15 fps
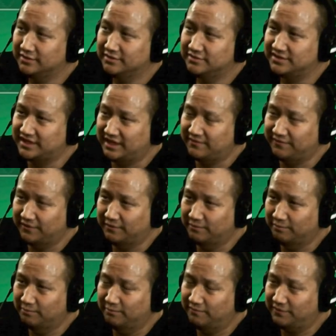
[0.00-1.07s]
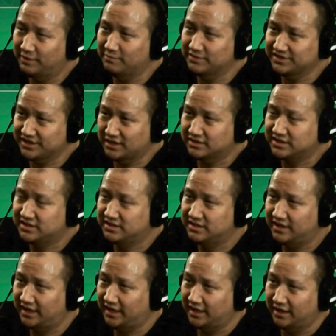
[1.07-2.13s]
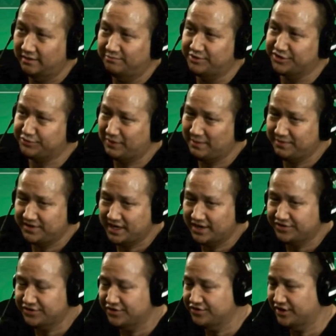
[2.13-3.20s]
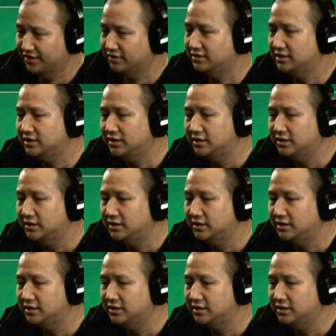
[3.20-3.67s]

seen from results and just reputation in general.